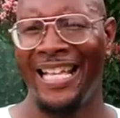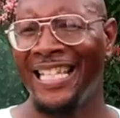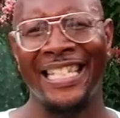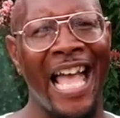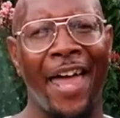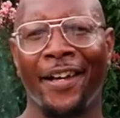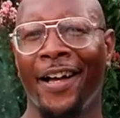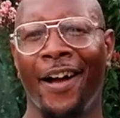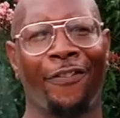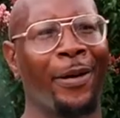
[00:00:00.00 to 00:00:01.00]

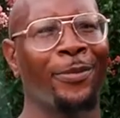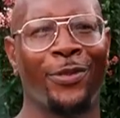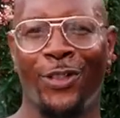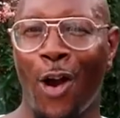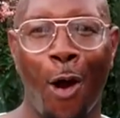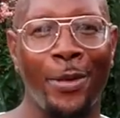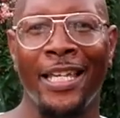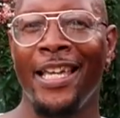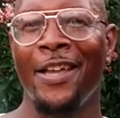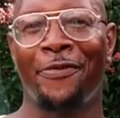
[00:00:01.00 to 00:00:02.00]
Indiana, from
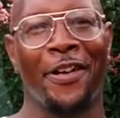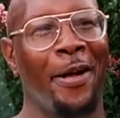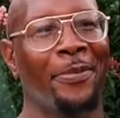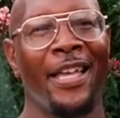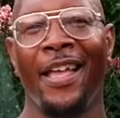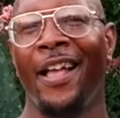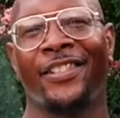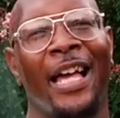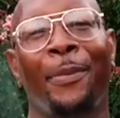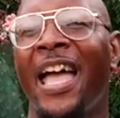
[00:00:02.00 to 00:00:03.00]
Germany, from
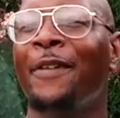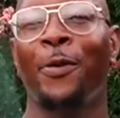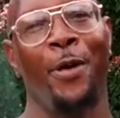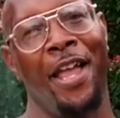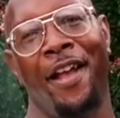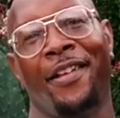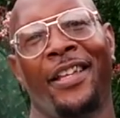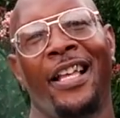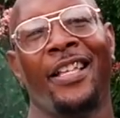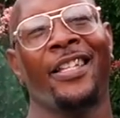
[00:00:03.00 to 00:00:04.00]
somewhere everywhere,
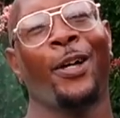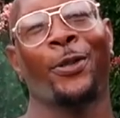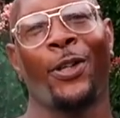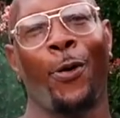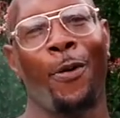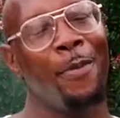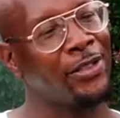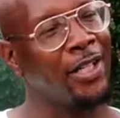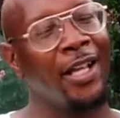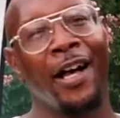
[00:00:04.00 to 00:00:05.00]
you know. So
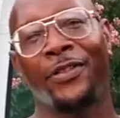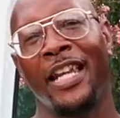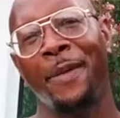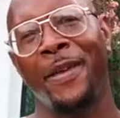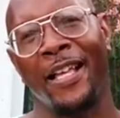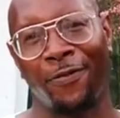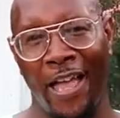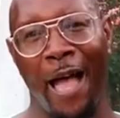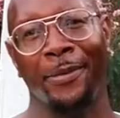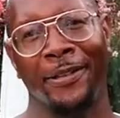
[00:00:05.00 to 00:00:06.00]
much love to the A P S
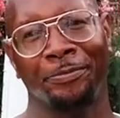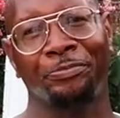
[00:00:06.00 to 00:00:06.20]
family,